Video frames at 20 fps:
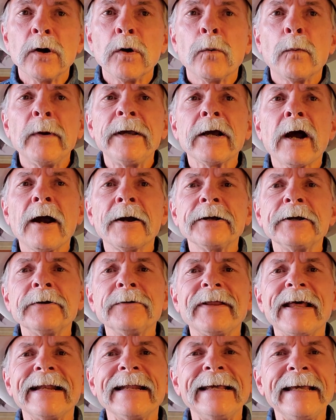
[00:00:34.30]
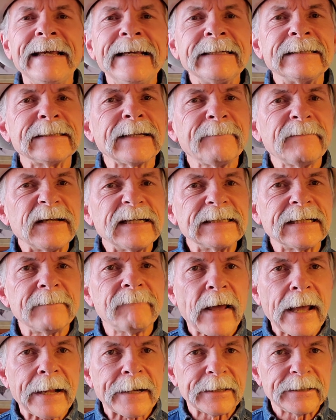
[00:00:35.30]
We argued that each of these
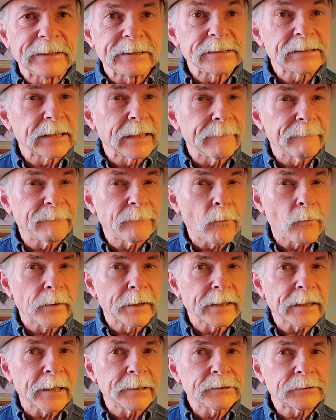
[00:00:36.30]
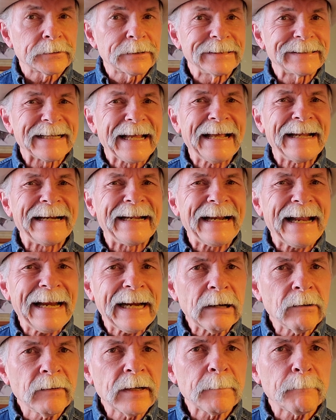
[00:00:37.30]
advantages give foreign countries an
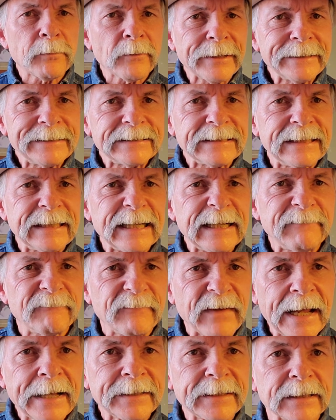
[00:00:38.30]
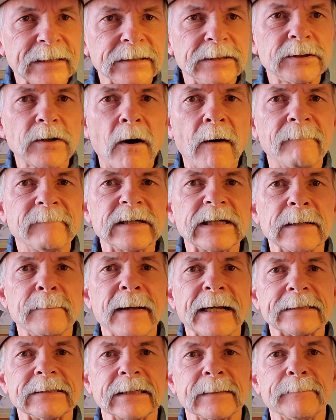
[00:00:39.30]
inherent pricing advantage over
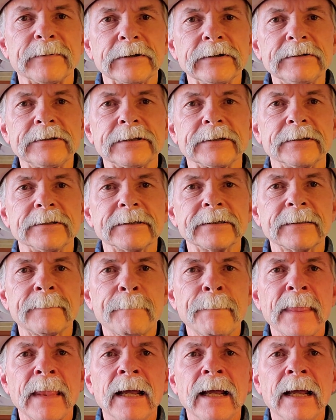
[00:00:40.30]
domestic producers.